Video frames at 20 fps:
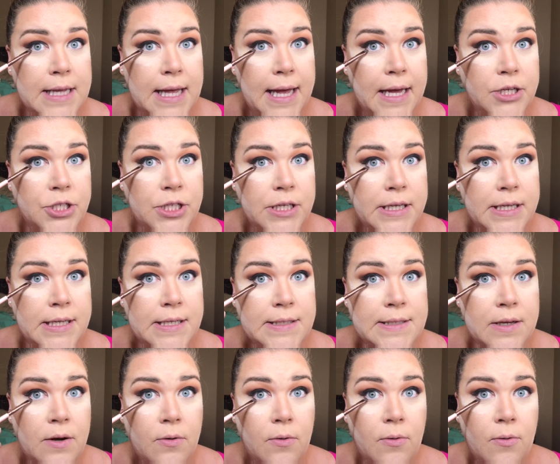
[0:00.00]

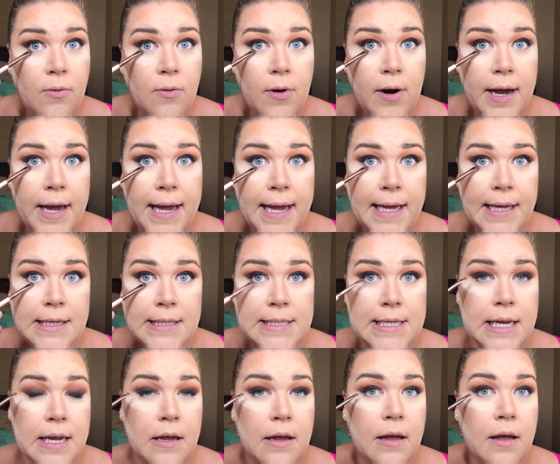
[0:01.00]
lashes right